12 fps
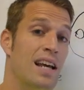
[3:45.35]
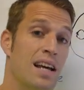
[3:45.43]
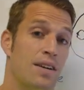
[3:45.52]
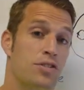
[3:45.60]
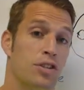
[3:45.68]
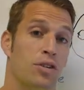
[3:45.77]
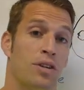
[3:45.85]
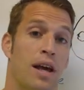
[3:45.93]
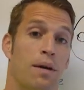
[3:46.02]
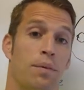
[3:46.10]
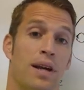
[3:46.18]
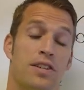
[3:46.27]
have shown
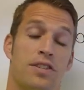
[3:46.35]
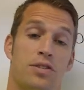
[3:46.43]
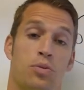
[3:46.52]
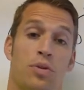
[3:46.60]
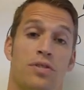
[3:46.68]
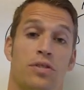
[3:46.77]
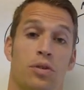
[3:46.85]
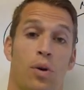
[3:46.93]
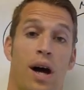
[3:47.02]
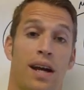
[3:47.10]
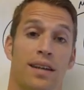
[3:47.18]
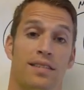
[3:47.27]
that patients with
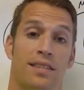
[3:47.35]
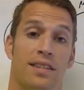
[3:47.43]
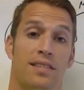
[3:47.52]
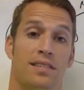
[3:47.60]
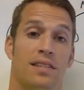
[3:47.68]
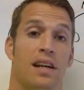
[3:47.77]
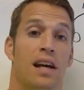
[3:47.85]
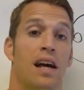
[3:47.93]
psoriasis